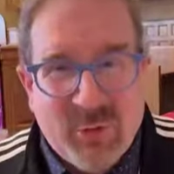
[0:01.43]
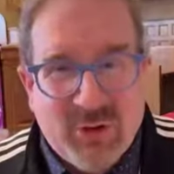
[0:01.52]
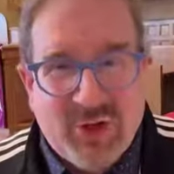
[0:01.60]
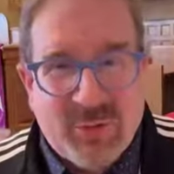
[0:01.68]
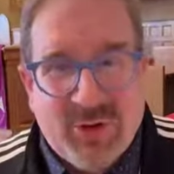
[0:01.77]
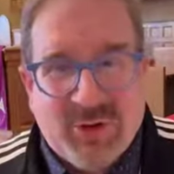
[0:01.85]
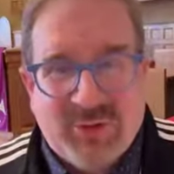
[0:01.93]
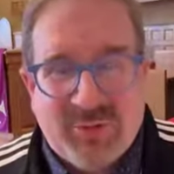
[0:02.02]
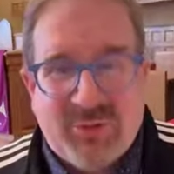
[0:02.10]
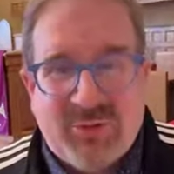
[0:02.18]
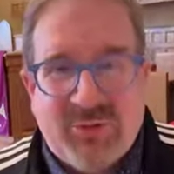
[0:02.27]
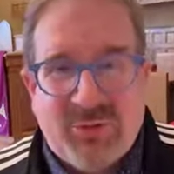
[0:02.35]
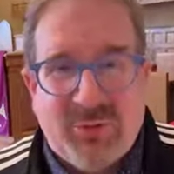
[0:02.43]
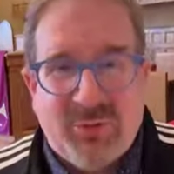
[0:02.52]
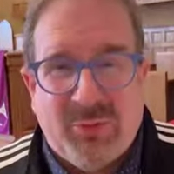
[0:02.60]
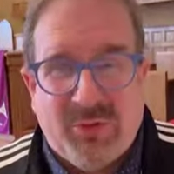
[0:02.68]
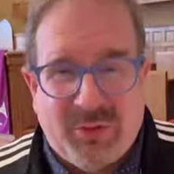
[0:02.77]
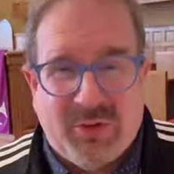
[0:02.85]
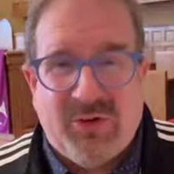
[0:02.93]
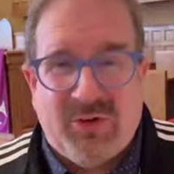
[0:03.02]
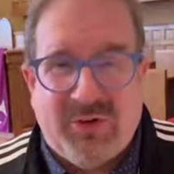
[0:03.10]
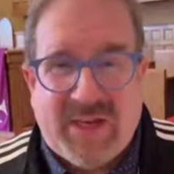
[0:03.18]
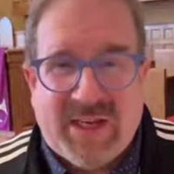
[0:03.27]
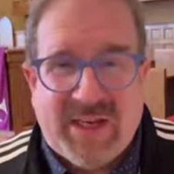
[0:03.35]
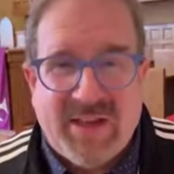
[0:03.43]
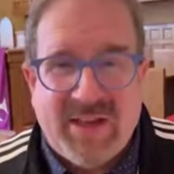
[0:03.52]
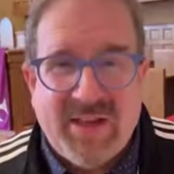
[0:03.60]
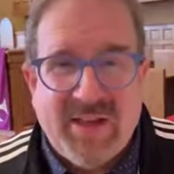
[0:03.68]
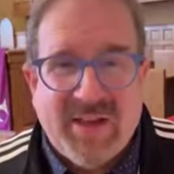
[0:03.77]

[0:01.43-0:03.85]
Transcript: Good morning. Welcome to Thursday.